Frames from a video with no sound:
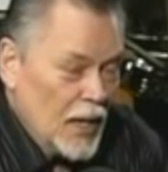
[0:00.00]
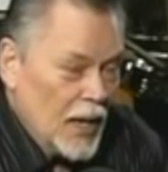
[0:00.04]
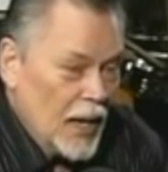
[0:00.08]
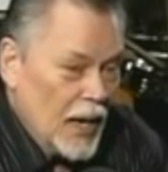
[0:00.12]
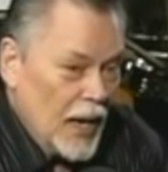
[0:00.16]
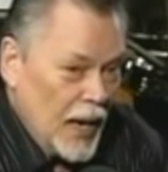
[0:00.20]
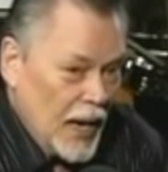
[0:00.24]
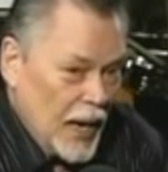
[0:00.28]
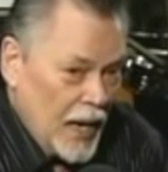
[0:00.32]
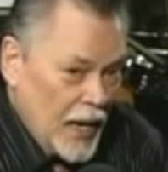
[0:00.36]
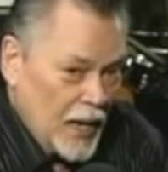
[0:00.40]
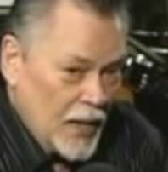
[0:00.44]

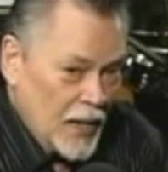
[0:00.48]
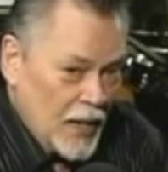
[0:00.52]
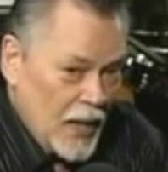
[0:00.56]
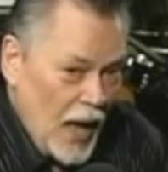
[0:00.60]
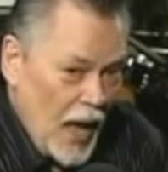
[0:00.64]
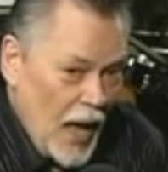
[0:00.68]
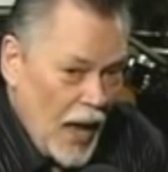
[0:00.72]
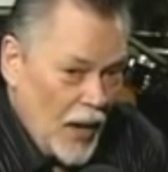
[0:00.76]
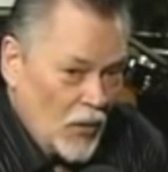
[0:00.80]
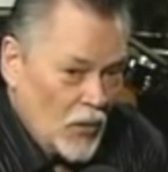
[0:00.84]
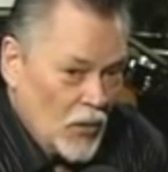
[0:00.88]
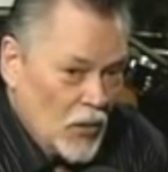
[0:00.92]
And
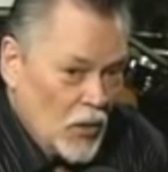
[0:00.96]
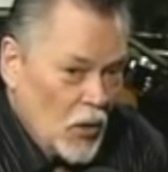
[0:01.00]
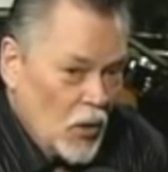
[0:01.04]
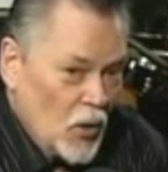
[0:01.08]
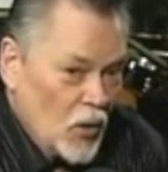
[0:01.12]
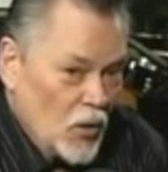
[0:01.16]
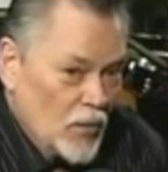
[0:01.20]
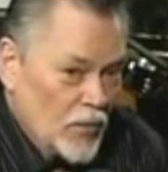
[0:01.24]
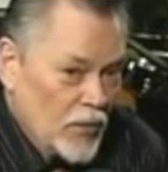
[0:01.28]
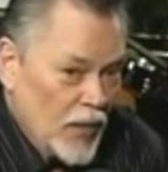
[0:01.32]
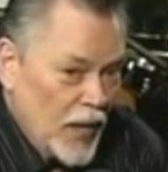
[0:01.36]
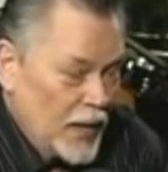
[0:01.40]
I don't
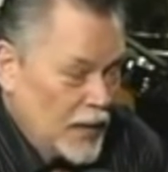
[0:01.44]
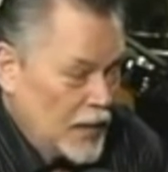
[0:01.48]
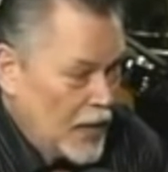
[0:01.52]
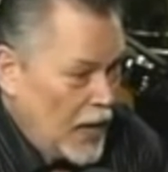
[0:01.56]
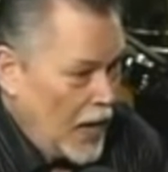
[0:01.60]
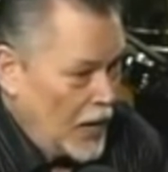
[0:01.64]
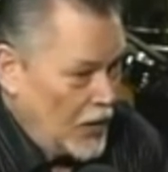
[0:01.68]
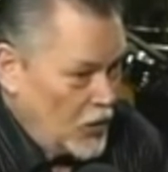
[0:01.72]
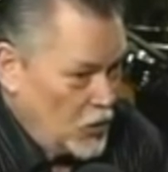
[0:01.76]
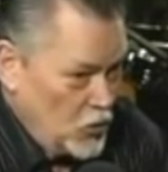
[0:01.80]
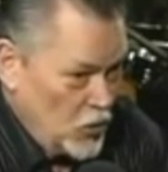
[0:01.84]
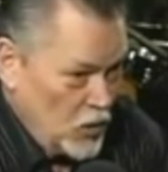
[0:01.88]
know if that
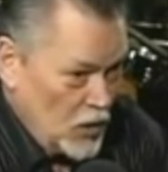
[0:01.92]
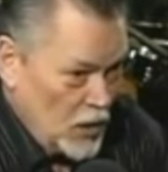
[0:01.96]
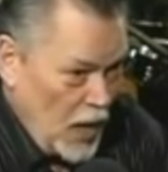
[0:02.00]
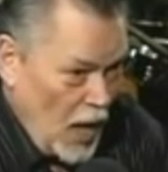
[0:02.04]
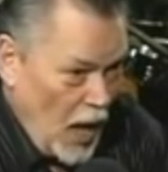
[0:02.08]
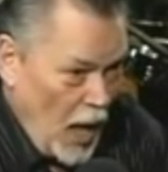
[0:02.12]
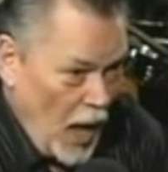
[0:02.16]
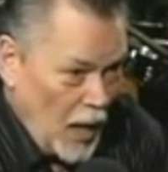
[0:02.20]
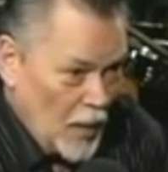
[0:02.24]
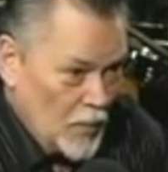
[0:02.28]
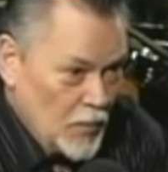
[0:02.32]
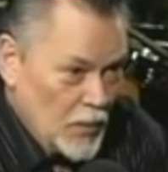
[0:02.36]
got to a
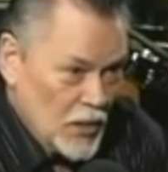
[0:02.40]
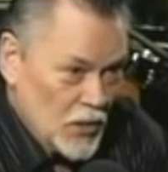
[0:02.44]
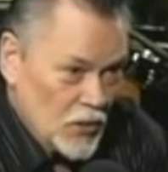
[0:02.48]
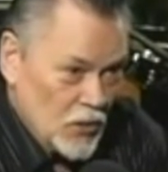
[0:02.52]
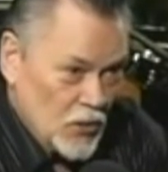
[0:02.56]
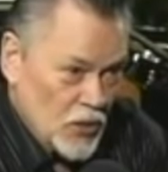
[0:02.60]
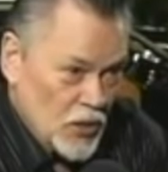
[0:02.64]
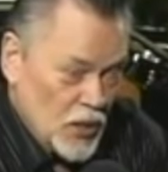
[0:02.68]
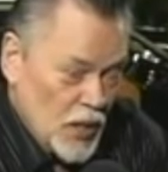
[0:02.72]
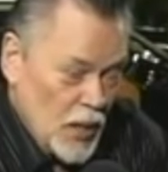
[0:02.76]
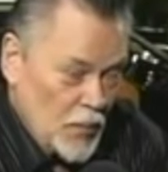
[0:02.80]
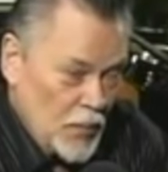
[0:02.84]
columnist
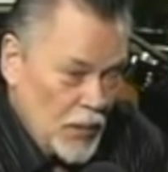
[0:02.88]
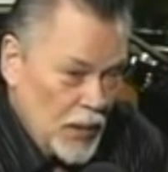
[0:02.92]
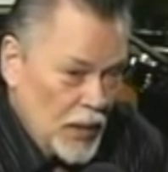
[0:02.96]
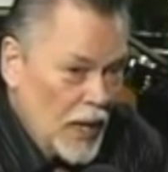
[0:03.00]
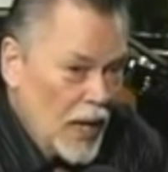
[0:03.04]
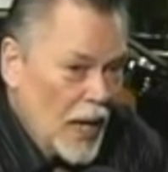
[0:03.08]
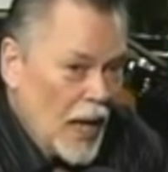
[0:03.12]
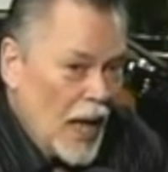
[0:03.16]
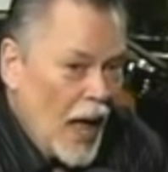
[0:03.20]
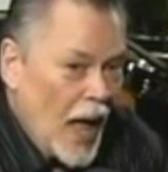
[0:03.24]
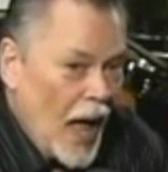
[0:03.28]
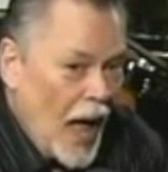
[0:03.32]
or something.
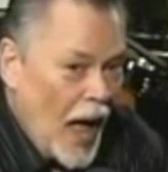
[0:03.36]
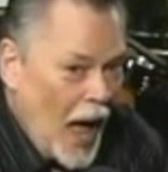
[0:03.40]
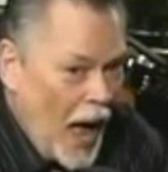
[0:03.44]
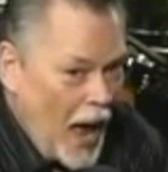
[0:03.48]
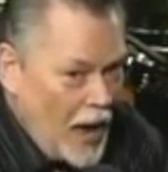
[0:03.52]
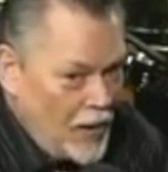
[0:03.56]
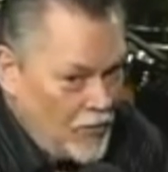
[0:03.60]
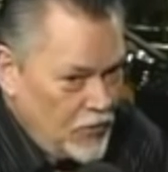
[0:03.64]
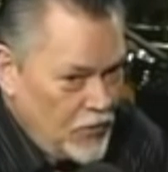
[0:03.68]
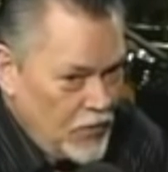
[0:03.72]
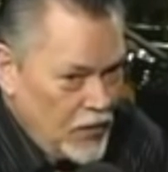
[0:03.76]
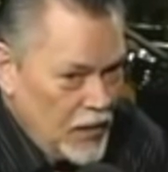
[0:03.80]

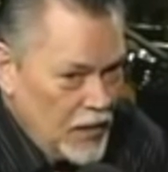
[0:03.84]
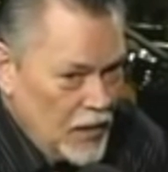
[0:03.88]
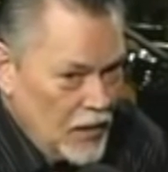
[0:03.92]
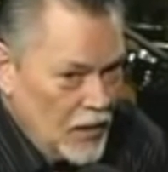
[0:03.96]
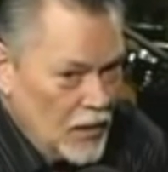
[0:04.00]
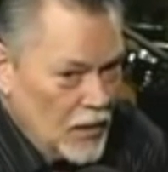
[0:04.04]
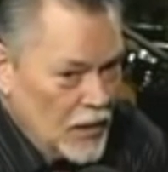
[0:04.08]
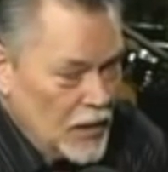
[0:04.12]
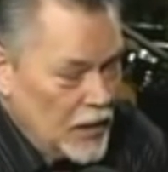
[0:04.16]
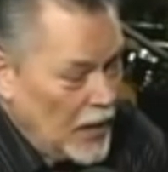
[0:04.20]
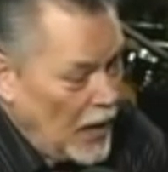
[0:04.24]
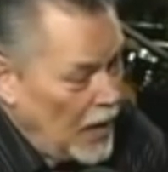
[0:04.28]
I
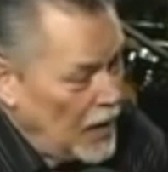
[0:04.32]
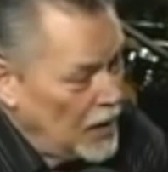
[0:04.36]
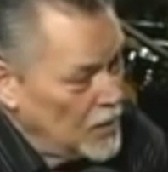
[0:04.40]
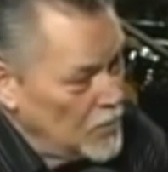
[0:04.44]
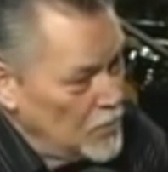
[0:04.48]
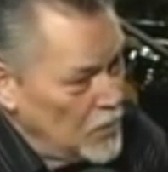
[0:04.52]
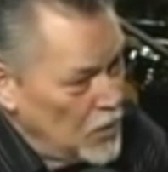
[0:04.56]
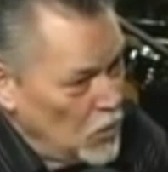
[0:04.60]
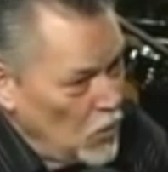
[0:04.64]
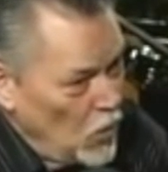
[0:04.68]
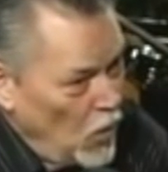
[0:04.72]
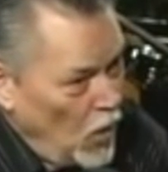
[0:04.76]
feel, and I
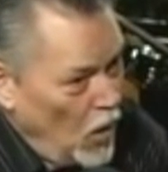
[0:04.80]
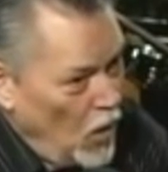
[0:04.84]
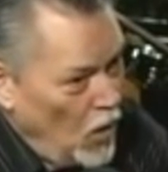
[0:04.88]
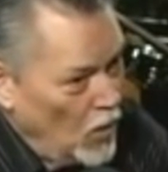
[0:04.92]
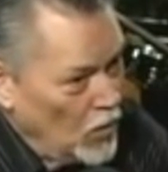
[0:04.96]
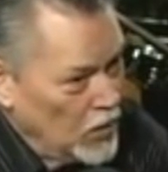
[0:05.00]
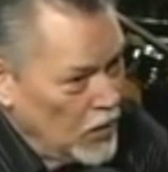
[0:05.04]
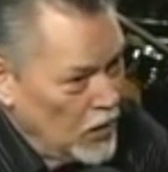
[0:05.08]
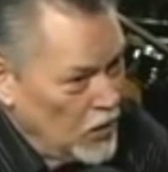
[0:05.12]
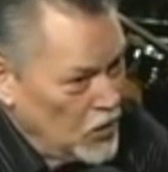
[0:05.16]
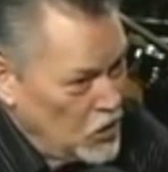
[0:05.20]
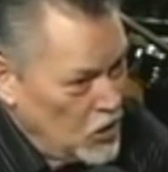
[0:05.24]
could be
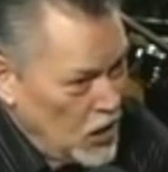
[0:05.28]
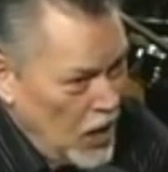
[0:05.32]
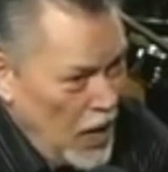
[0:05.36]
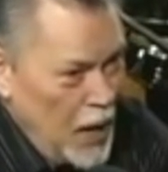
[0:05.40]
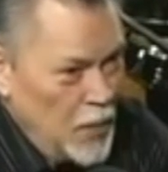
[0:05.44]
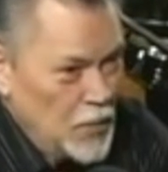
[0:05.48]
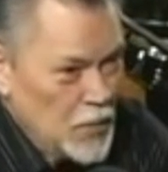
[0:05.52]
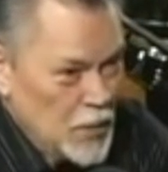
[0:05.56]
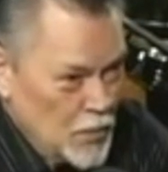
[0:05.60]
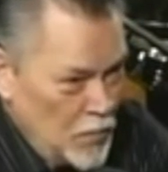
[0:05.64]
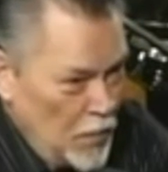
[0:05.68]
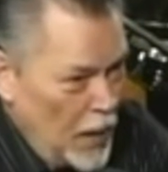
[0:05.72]
wrong, that
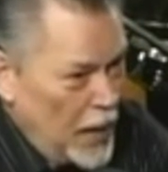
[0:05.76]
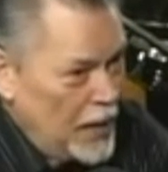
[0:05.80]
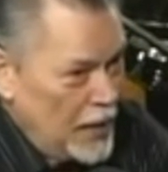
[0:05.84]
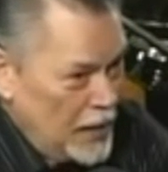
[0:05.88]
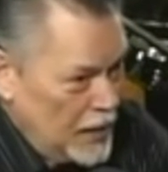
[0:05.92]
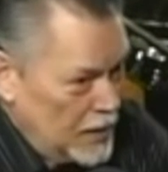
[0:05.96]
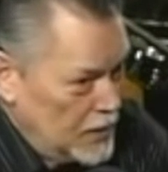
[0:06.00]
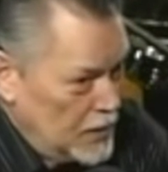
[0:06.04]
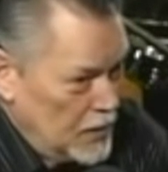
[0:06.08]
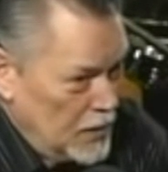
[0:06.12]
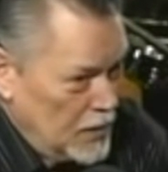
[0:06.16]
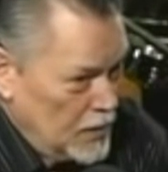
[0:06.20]
James
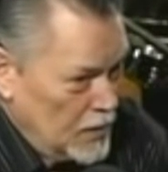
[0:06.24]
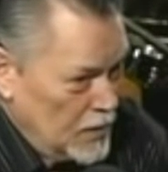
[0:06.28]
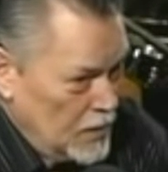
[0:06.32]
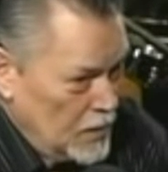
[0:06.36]
Bacon,